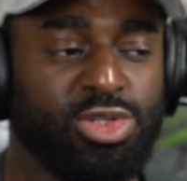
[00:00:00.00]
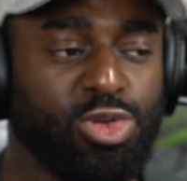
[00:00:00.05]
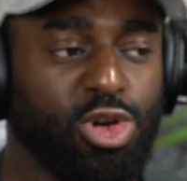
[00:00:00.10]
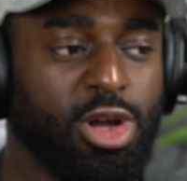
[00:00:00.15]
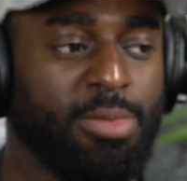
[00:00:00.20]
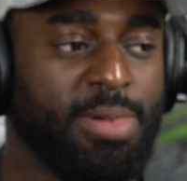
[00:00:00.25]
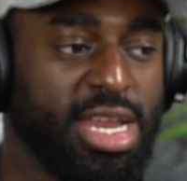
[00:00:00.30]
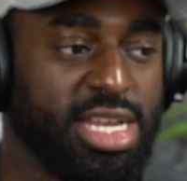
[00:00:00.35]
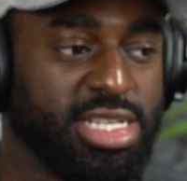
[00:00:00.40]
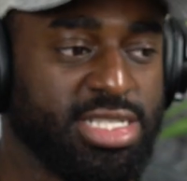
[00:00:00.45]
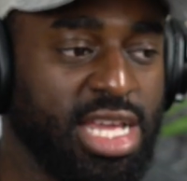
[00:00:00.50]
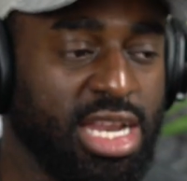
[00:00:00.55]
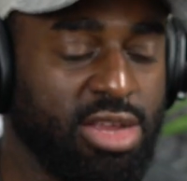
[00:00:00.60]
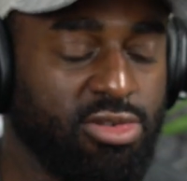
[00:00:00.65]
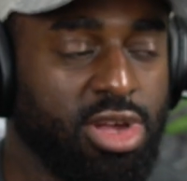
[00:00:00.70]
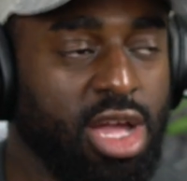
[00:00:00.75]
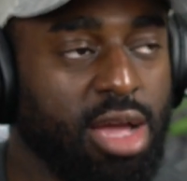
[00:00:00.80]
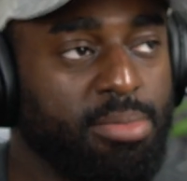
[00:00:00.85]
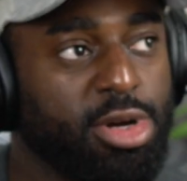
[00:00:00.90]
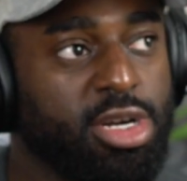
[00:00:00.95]
talk about the salary
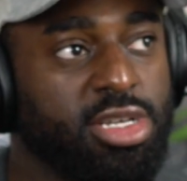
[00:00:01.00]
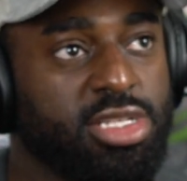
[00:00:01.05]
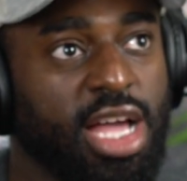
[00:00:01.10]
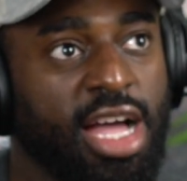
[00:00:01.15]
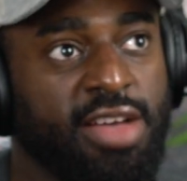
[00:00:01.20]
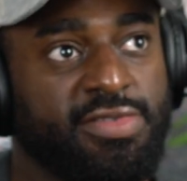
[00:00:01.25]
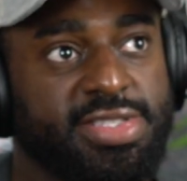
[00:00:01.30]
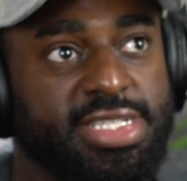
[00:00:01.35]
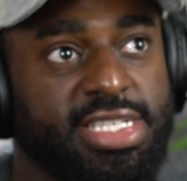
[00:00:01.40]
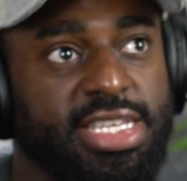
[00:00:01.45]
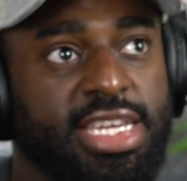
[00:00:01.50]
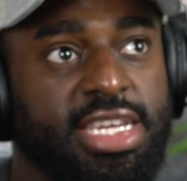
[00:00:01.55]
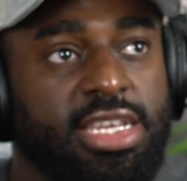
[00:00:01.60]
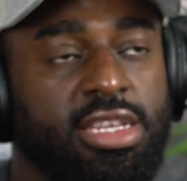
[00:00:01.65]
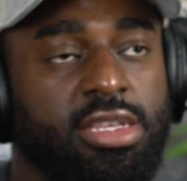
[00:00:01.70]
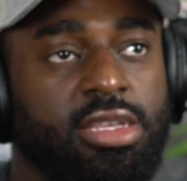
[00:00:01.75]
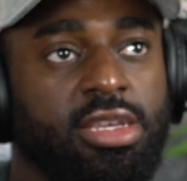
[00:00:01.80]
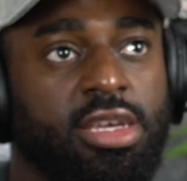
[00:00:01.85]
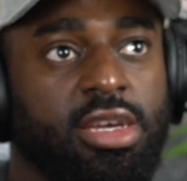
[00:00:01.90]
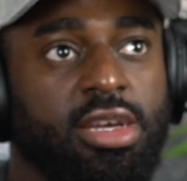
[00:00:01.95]
cap, because I've
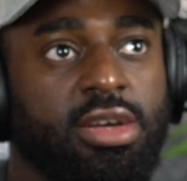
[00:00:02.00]
seen